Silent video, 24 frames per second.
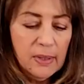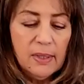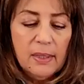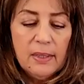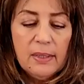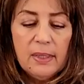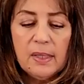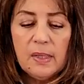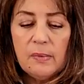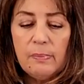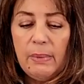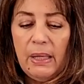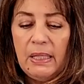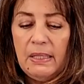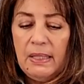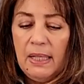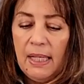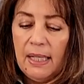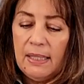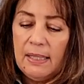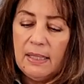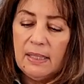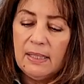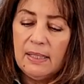This is my
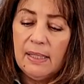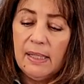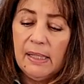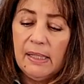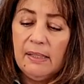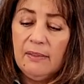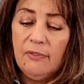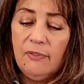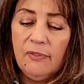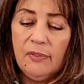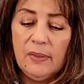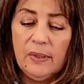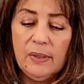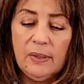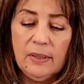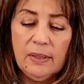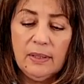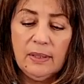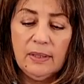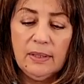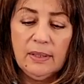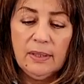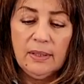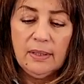dad's knife.
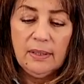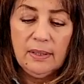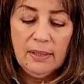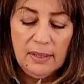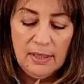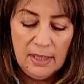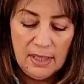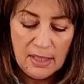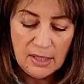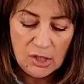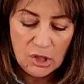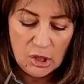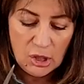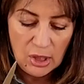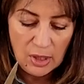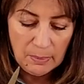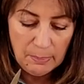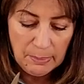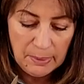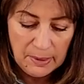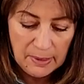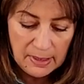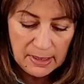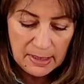He has
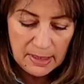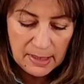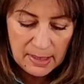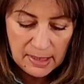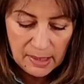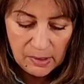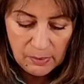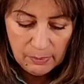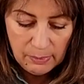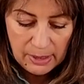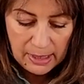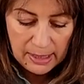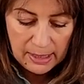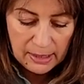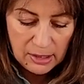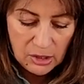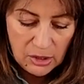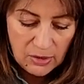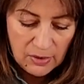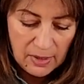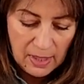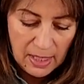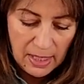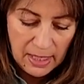sharpened this so
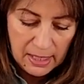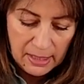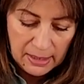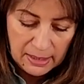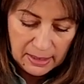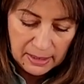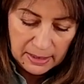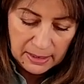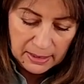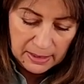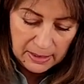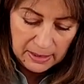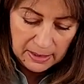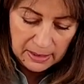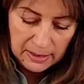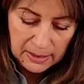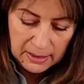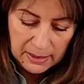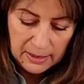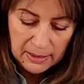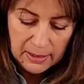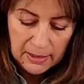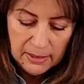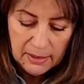much that
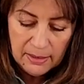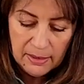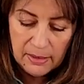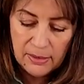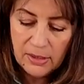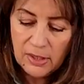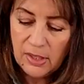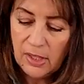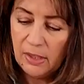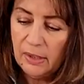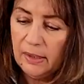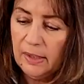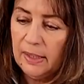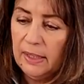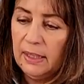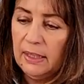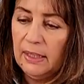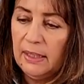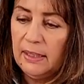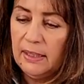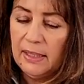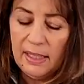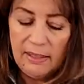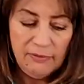there's hardly
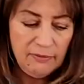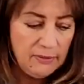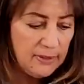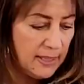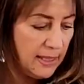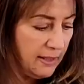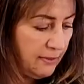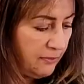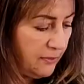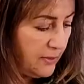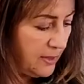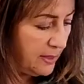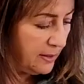any knife left.